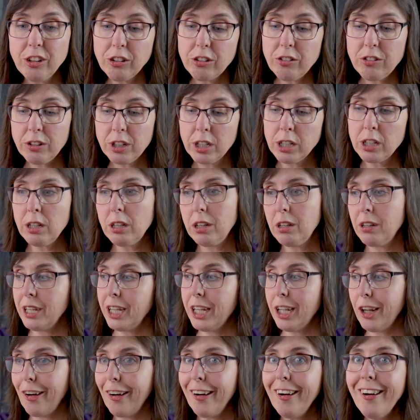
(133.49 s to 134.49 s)
You'll see it
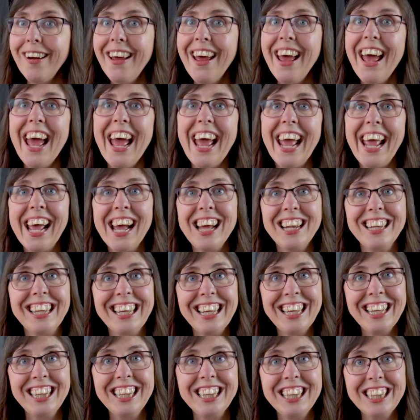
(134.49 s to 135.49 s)
here and
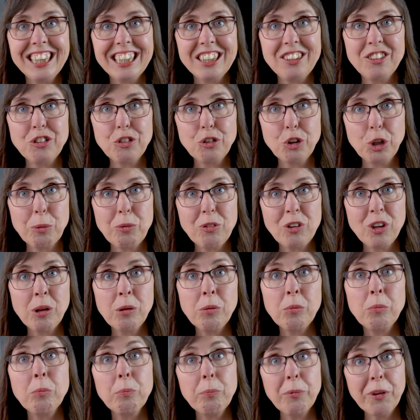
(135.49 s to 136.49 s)
in the
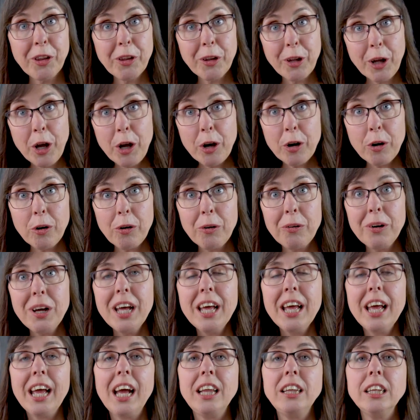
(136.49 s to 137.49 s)
description below,
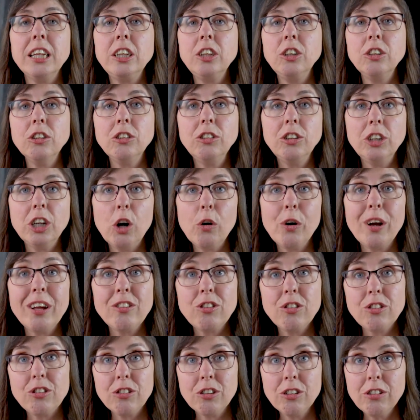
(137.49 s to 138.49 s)
and then you'll know
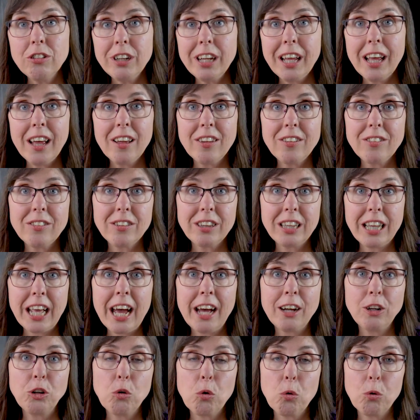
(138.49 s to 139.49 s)
as soon as
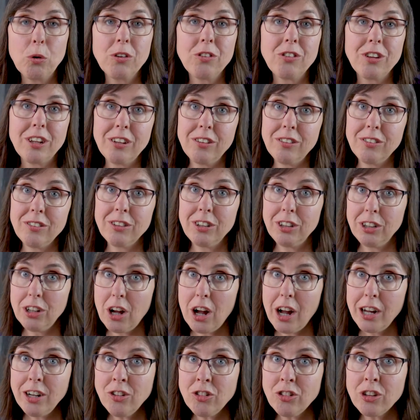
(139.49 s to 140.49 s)
that course is
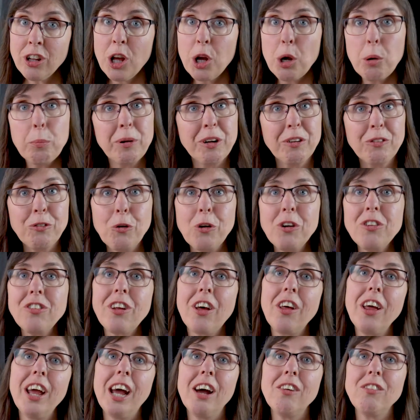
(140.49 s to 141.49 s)
launched. But of course,
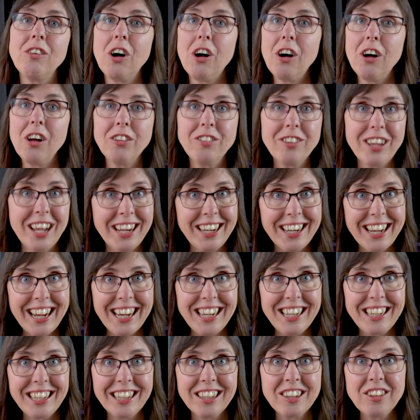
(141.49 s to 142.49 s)
I'll have all 10
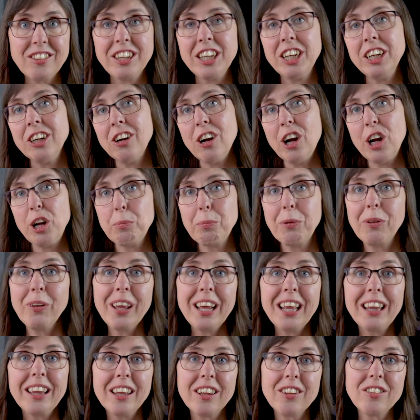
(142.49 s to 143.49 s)
ideas here on a
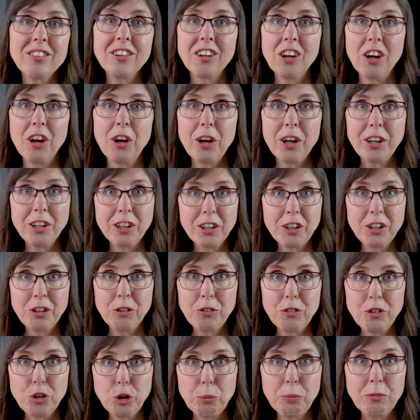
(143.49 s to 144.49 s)
playlist on
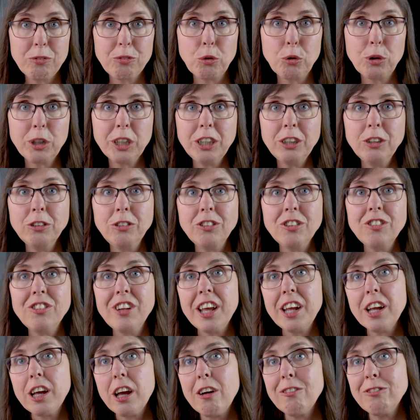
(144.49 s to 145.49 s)
YouTube for you to
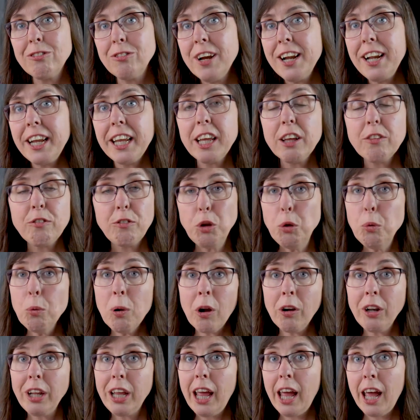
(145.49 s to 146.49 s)
take off running if you
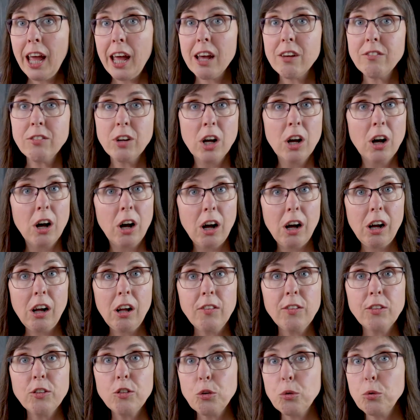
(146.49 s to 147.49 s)
already have
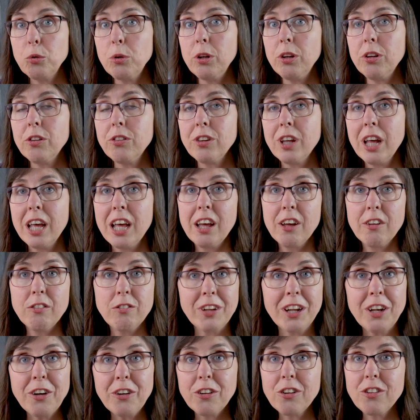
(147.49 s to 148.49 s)
all the tools,
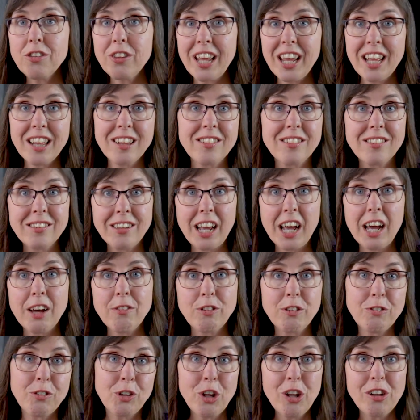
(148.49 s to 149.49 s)
vendors, and
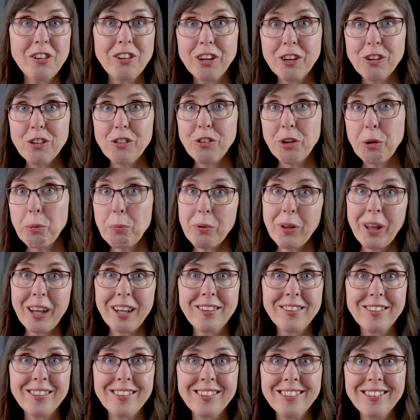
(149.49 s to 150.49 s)
staff and volunteers in
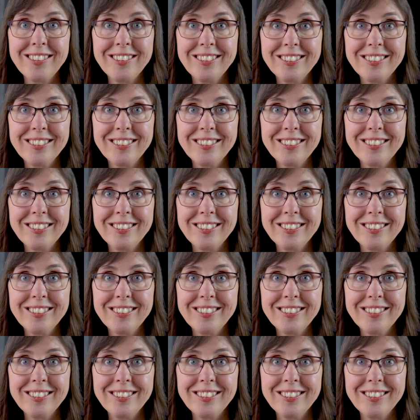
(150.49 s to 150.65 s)
place.